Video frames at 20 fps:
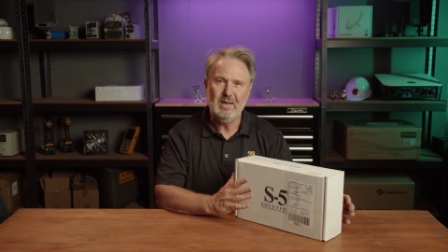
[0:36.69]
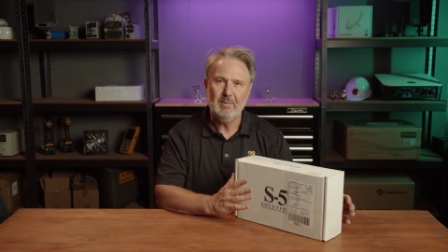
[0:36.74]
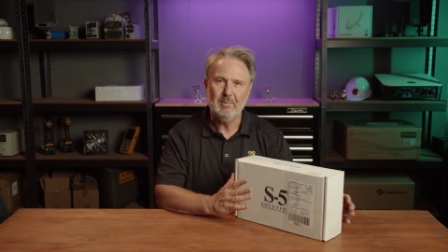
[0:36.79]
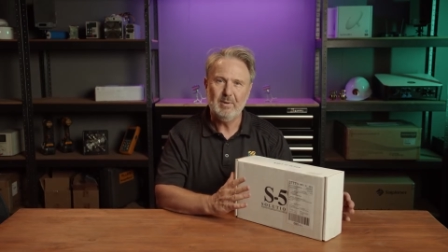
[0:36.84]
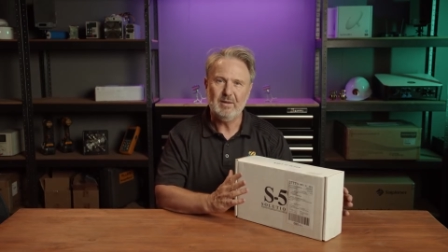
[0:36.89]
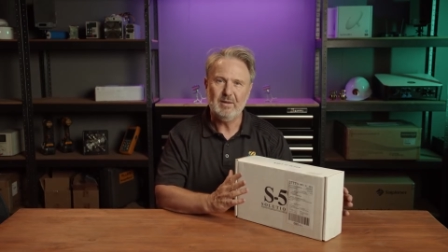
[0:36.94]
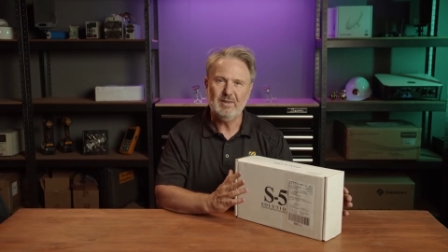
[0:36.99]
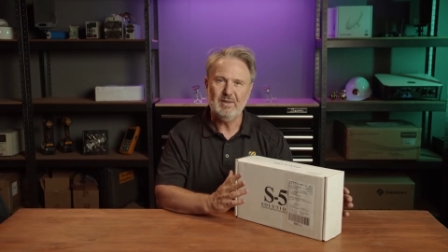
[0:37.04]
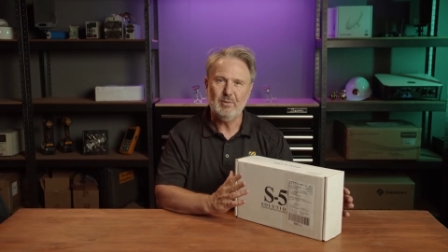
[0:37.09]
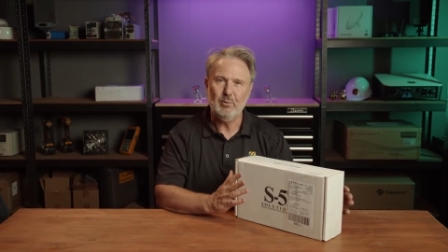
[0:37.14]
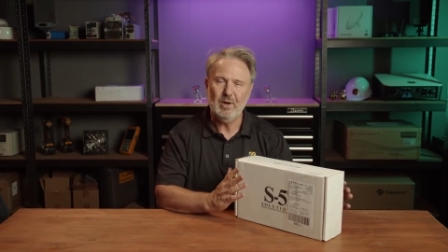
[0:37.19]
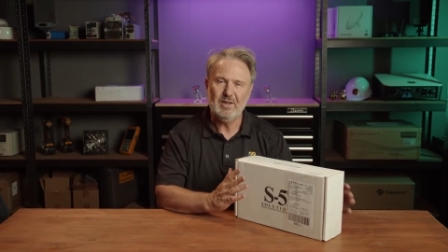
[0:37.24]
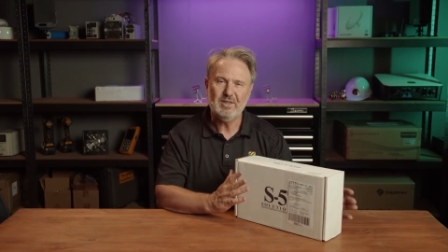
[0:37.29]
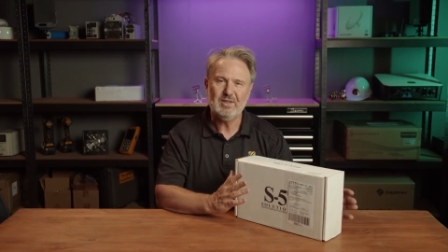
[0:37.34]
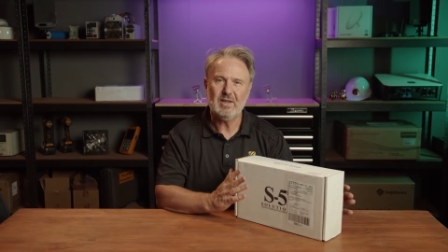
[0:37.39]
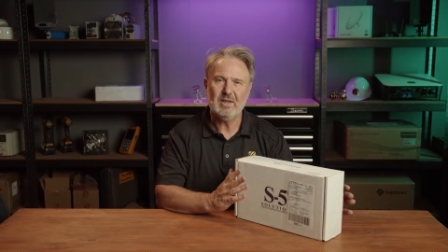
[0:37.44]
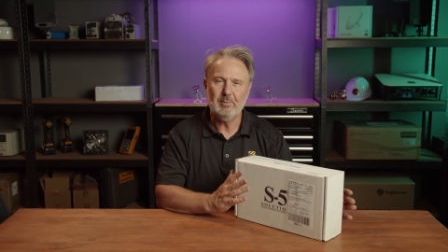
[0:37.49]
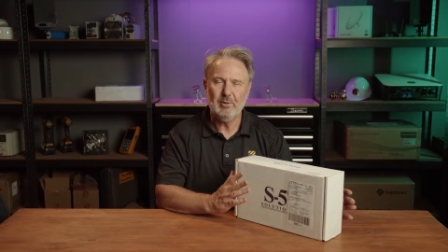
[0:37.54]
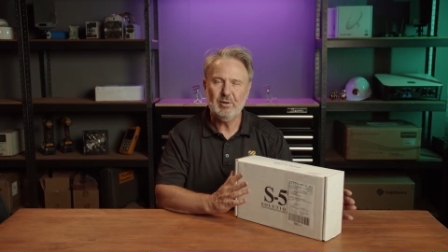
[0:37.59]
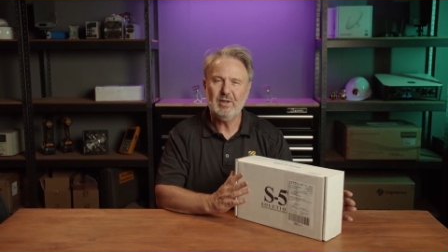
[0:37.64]
But the
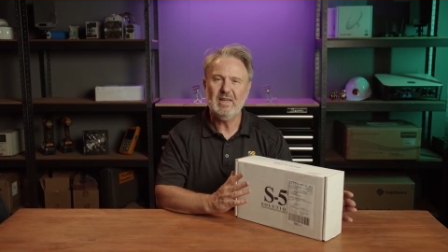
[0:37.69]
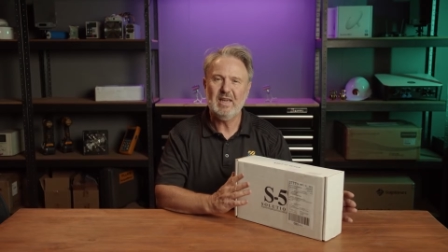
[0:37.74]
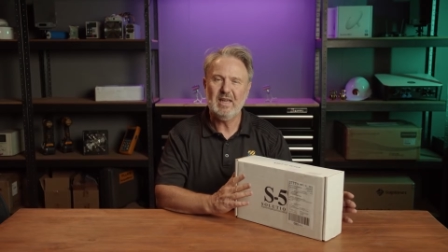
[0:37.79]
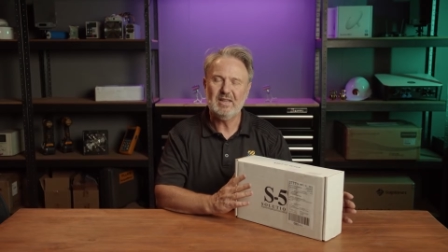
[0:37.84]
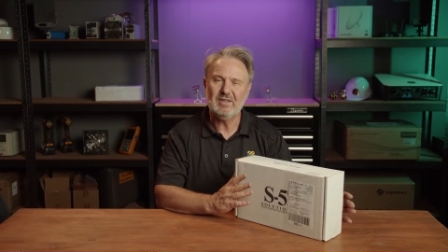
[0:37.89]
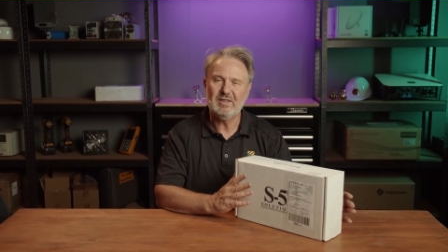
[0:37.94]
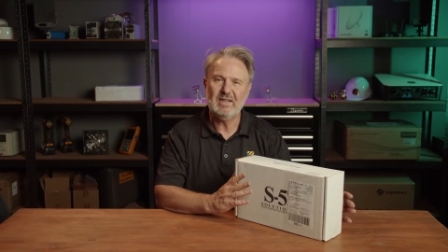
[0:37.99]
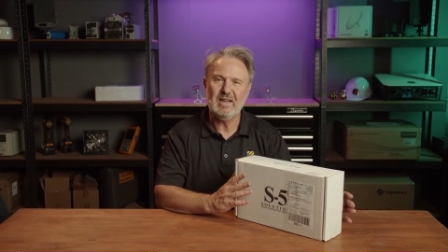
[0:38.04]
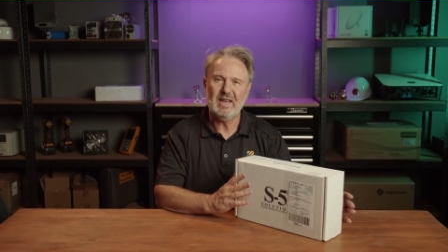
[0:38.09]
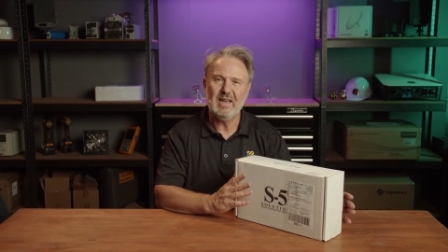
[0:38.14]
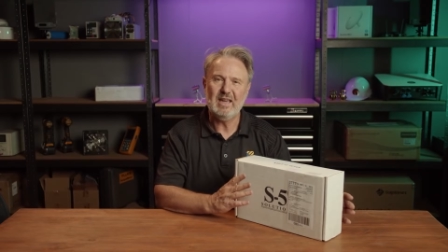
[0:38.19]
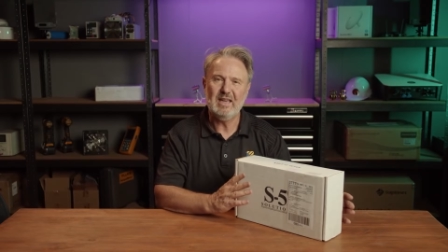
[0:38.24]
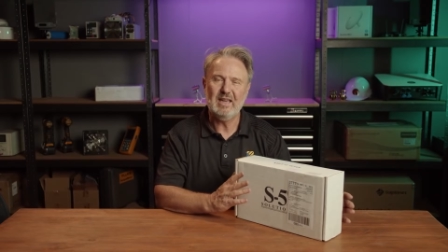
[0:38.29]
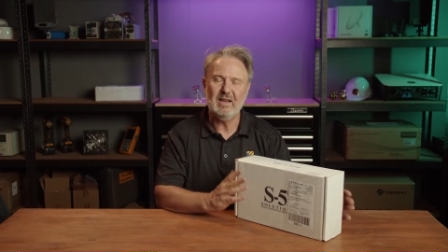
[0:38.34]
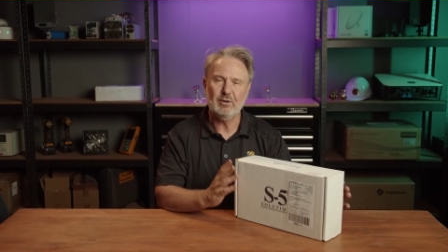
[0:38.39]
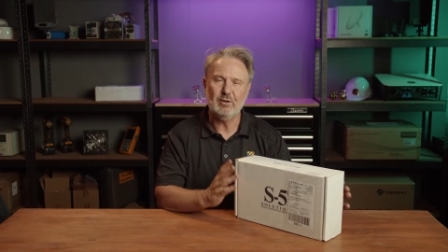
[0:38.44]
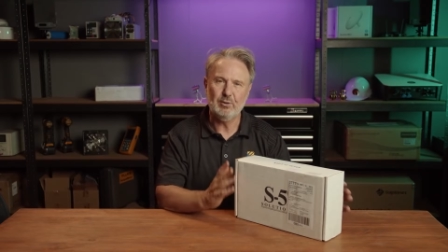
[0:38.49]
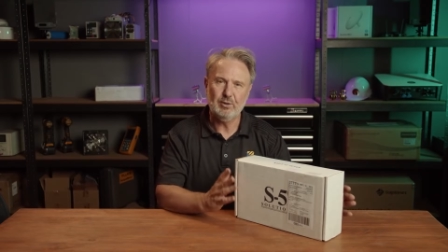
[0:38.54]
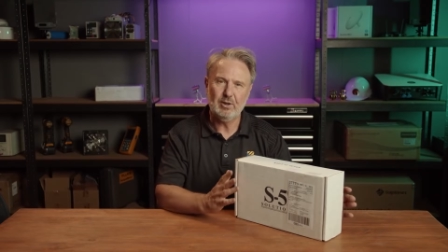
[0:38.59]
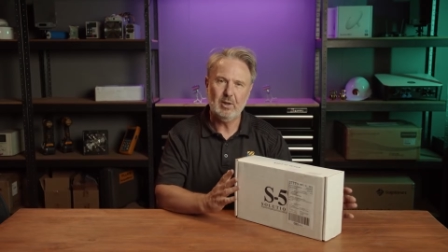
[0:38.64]
ones that I'm looking at today
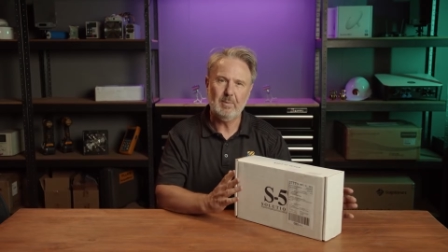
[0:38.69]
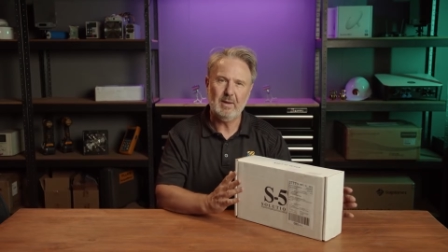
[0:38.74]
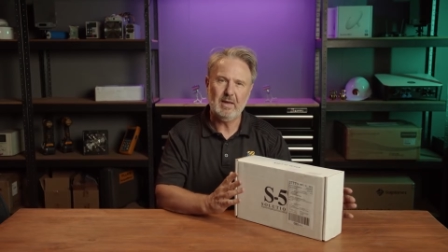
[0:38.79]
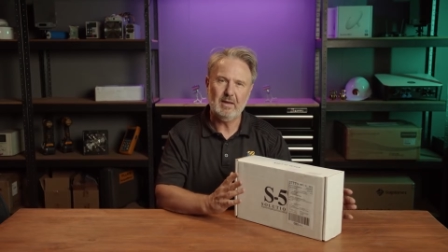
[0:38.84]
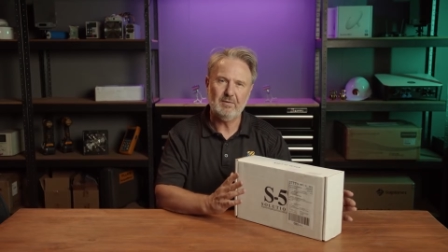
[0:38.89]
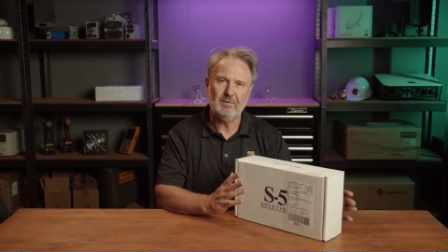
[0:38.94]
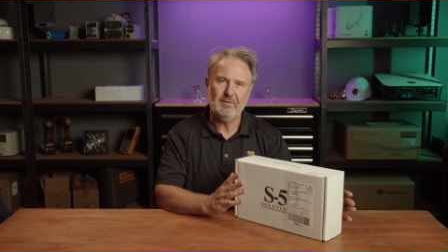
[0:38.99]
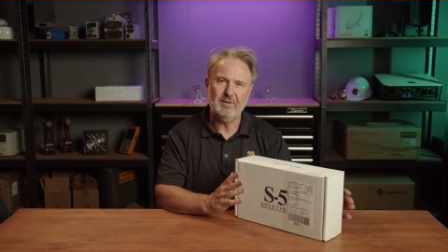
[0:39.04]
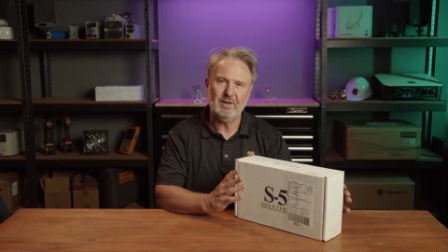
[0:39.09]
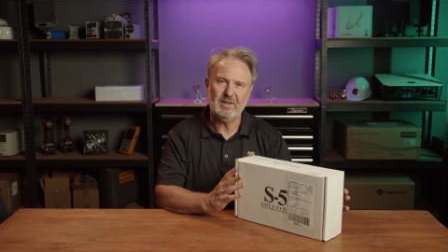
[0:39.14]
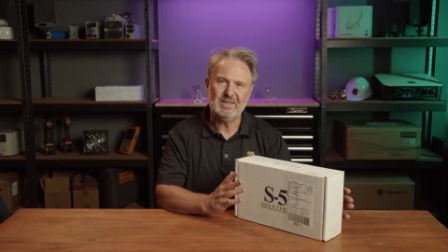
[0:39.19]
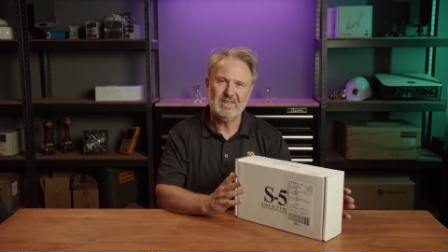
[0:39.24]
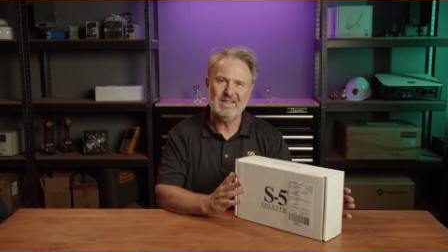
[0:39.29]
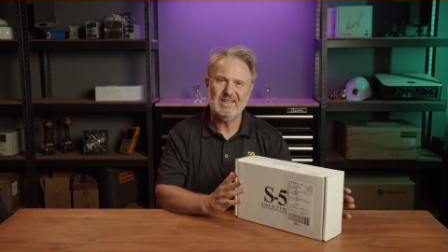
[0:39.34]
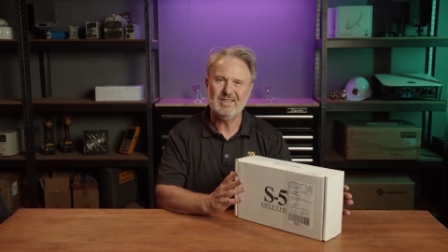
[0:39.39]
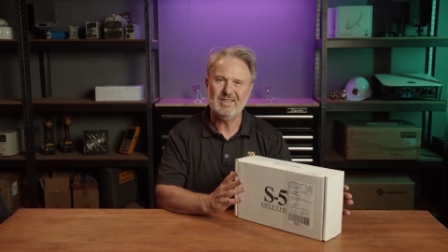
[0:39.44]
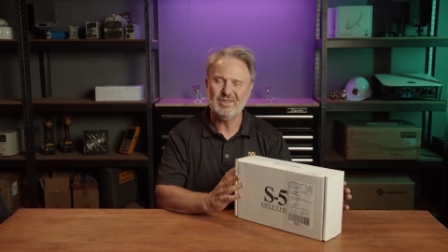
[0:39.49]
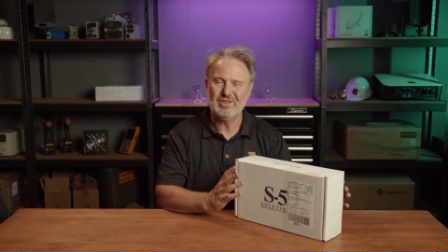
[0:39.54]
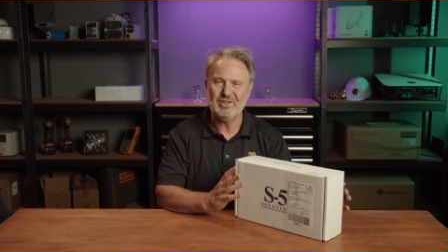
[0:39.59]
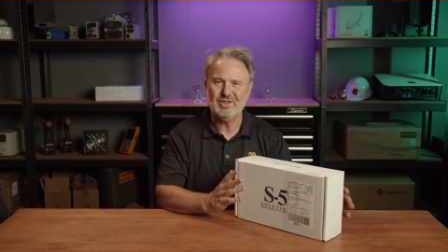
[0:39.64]
are all about
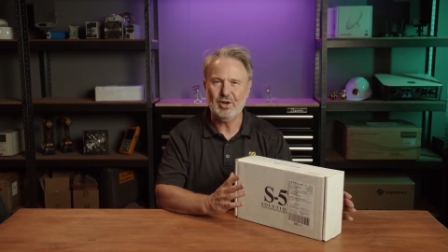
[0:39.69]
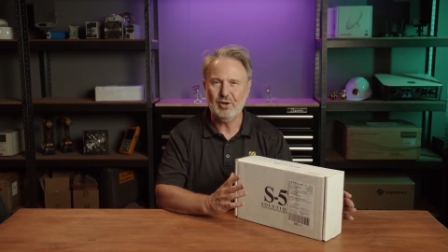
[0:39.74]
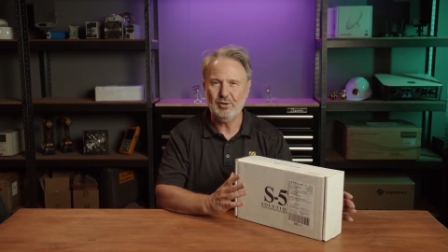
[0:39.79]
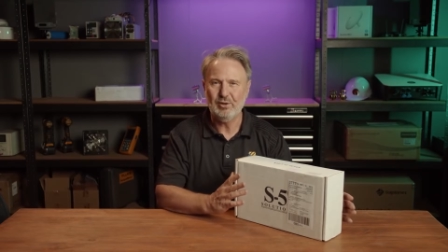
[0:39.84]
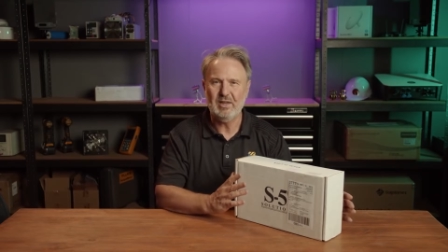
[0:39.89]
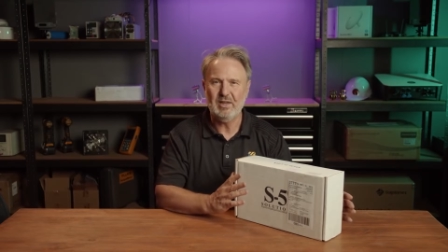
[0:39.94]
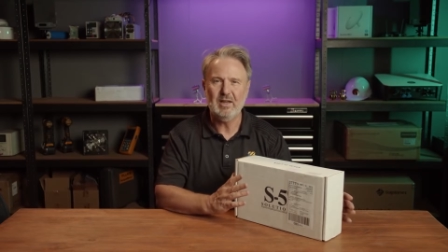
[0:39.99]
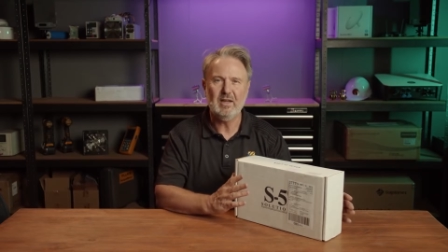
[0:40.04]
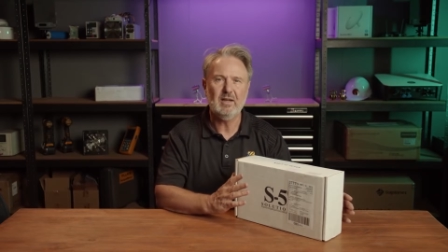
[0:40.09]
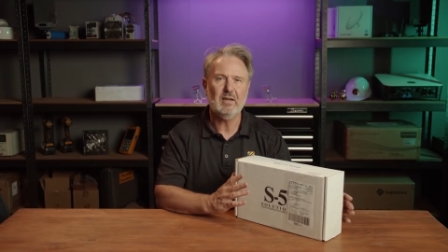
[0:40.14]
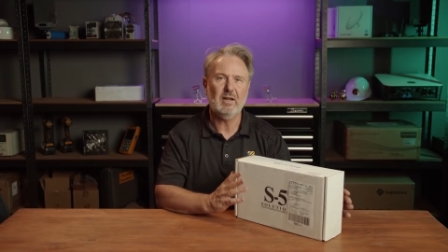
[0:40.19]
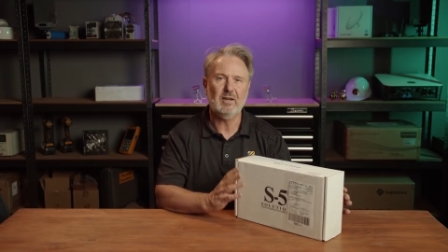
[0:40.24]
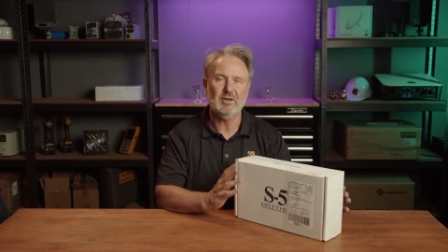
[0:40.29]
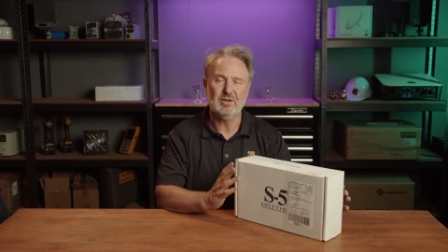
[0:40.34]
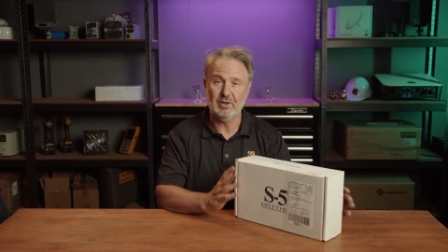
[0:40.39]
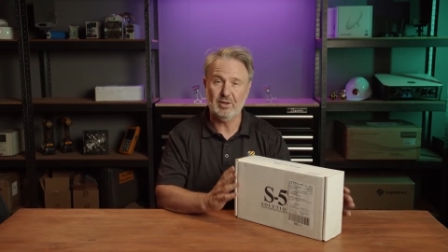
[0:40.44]
fixing to solar